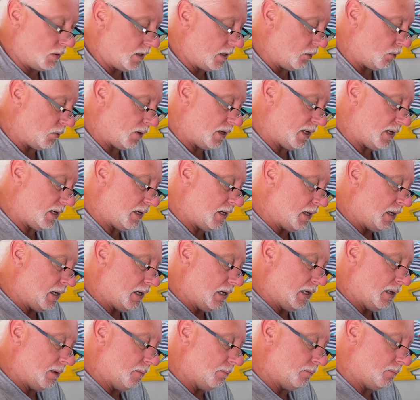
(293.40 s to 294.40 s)
anyway,
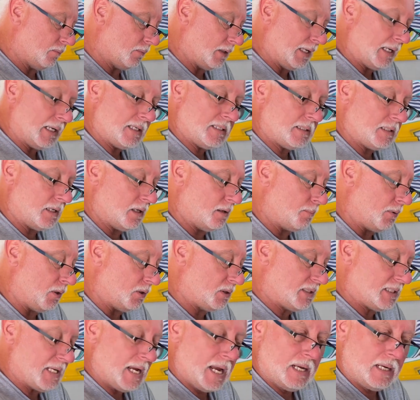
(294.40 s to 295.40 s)
like I said about
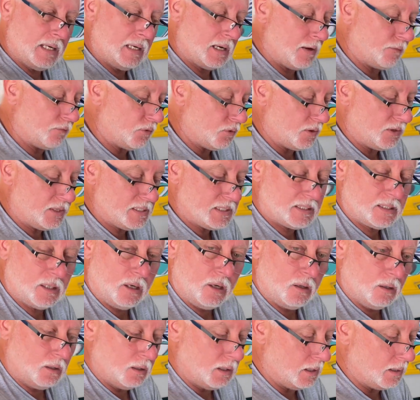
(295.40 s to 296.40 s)
sanding, after everything's
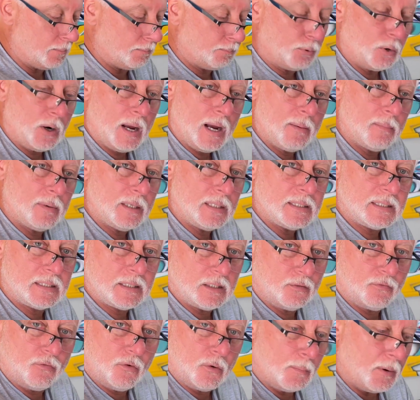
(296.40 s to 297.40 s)
all primed and
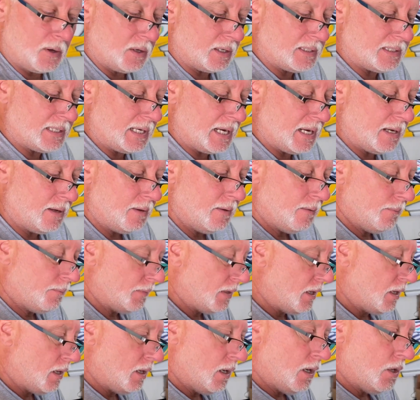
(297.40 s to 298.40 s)
sits for about a day,
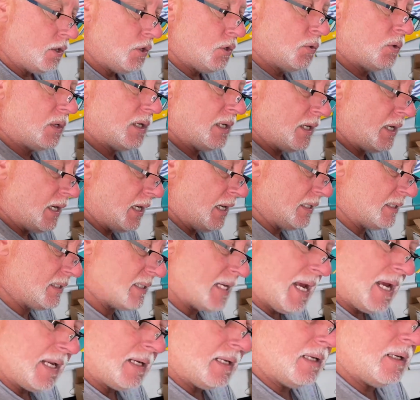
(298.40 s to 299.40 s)
You can
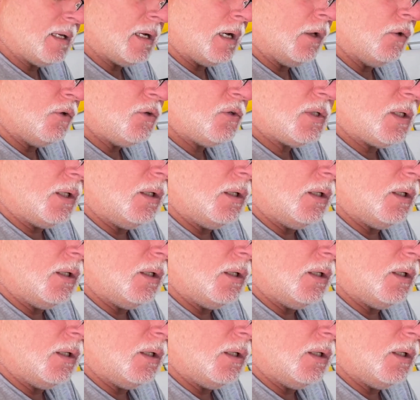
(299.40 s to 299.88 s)
sand it. I'll use a